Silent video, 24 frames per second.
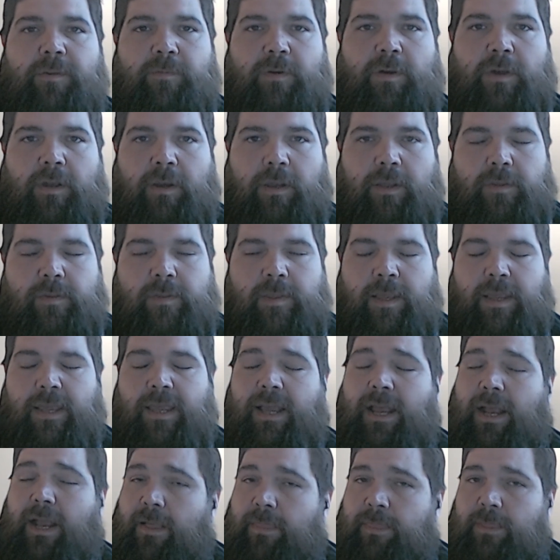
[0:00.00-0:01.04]
August,
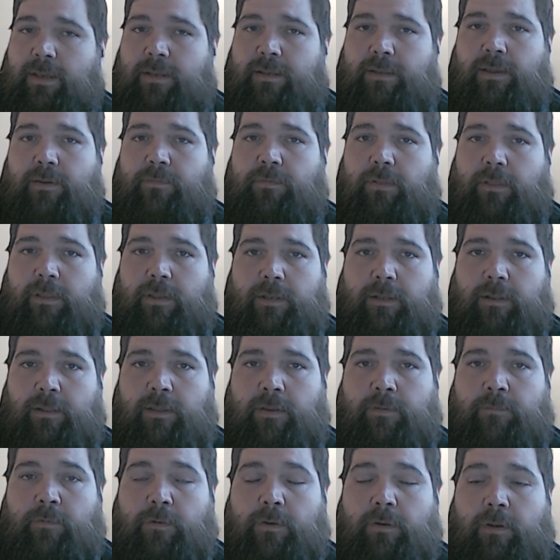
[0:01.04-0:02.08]
and they definitely
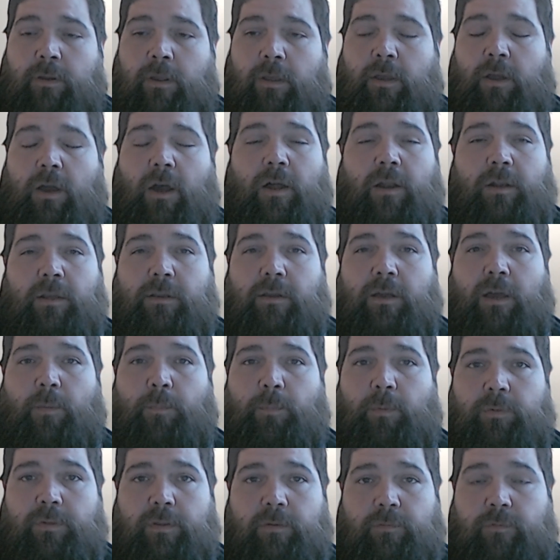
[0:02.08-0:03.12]
delivered on a
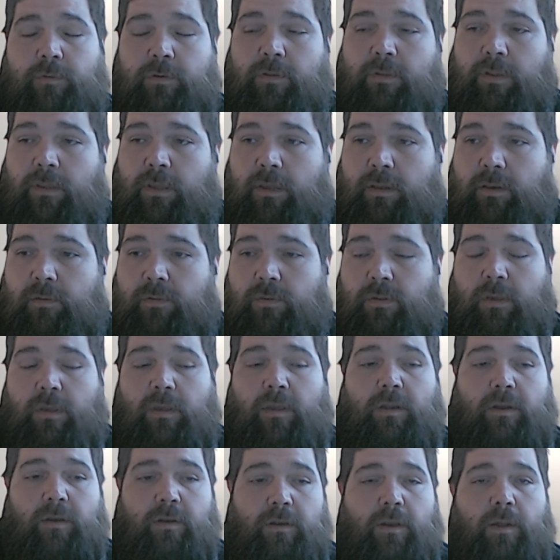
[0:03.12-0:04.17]
couple different things.
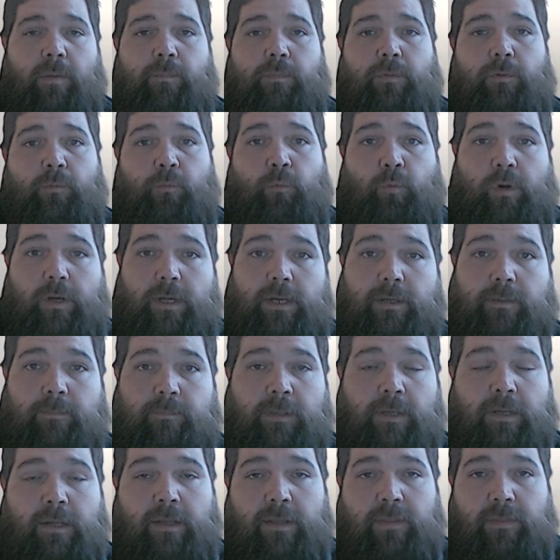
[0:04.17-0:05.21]
Number one,
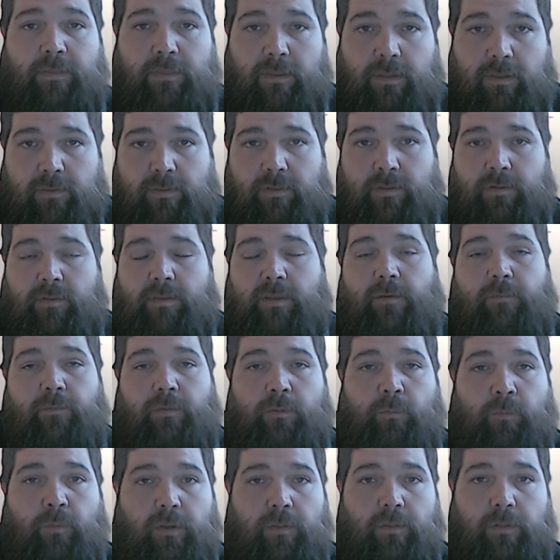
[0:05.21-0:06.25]
this is
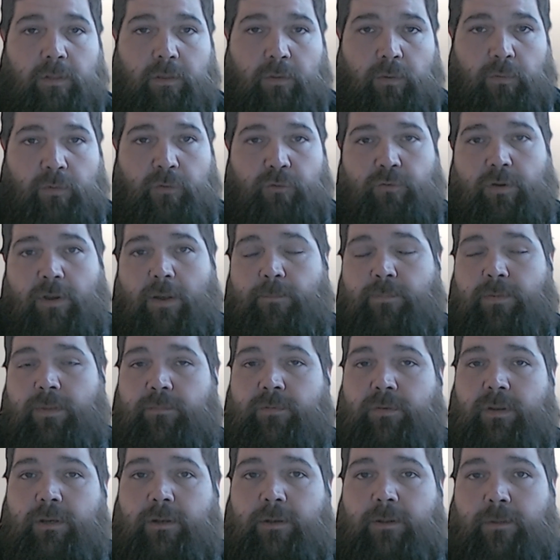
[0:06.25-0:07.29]
definitely one of the lowest drops they've
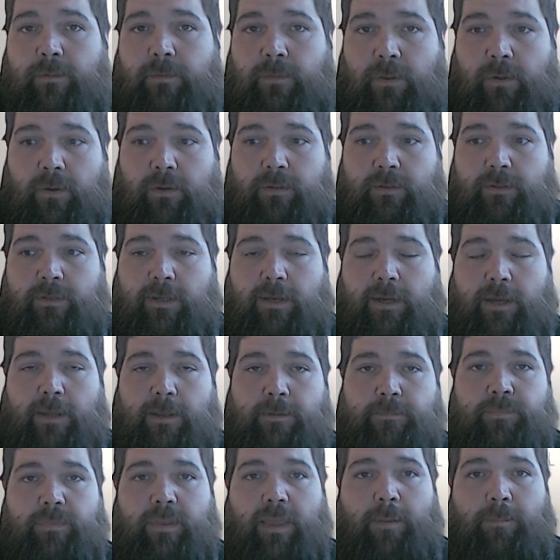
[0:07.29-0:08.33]
done in a long
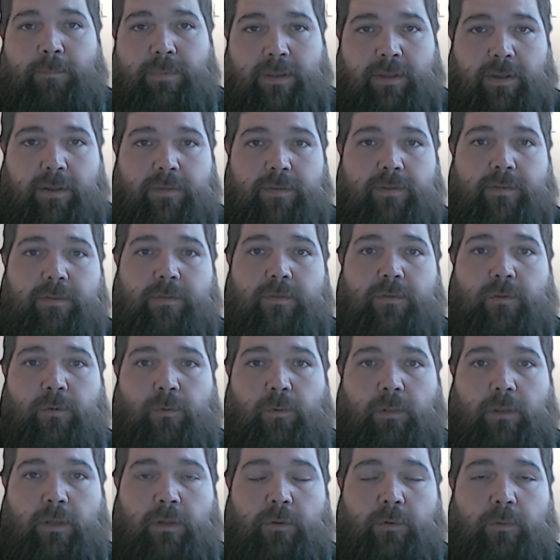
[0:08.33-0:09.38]
time. And because it's so
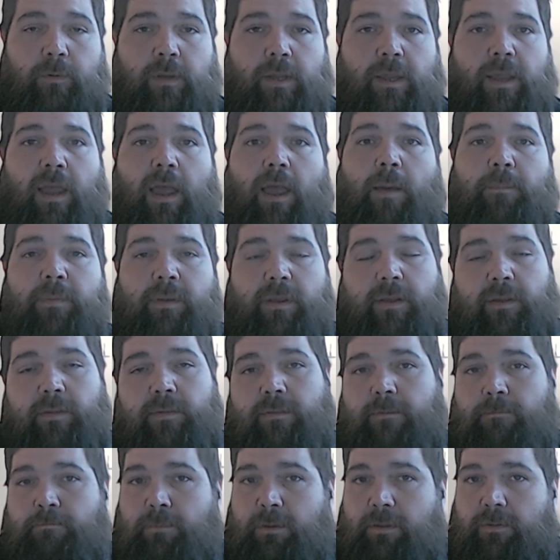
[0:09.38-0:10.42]
low and because
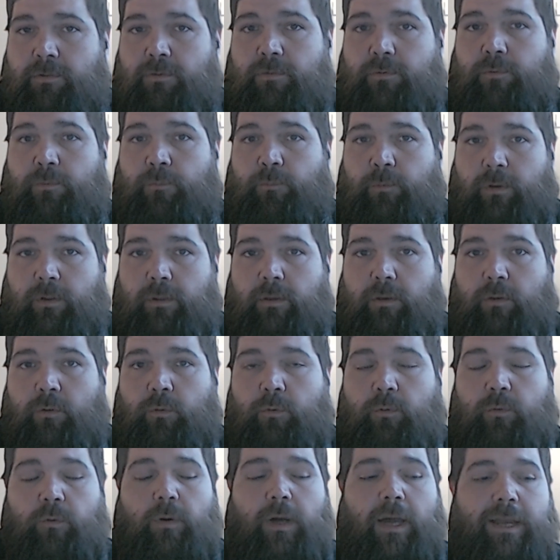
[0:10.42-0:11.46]
the pieces are really
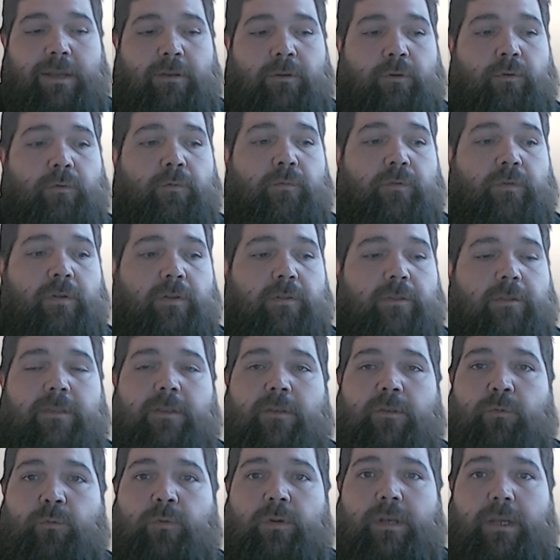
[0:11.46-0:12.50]
cool, I do feel that
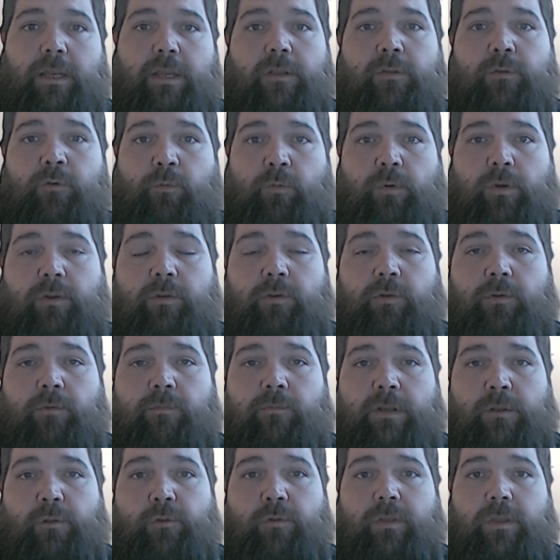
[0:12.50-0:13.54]
this one is going to
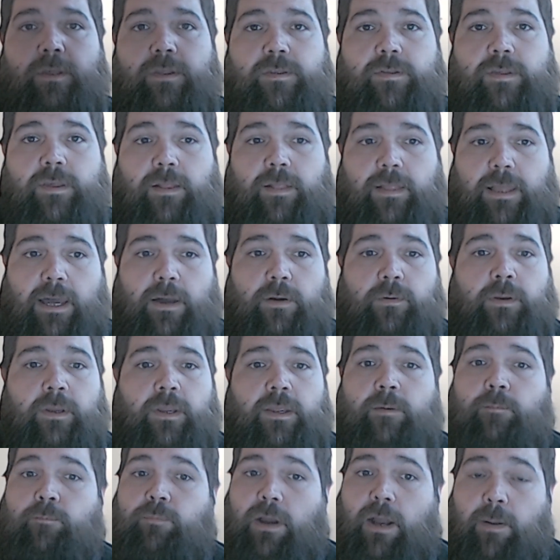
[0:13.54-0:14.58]
eventually sell out.
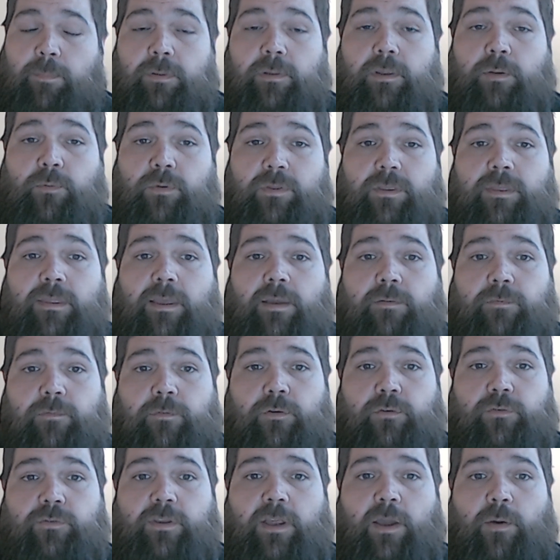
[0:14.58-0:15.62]
Probably within that
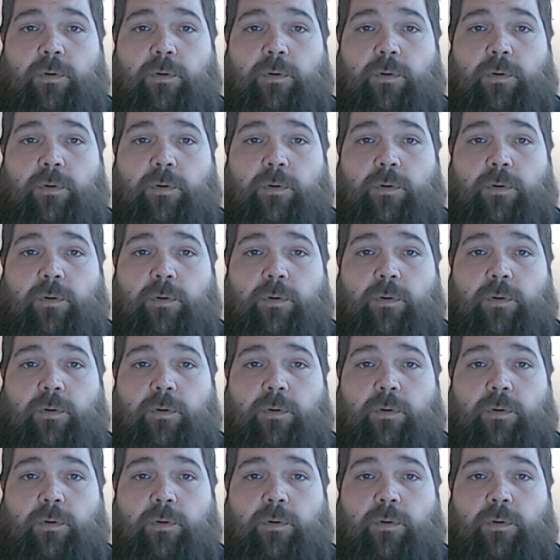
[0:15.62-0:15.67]
first hour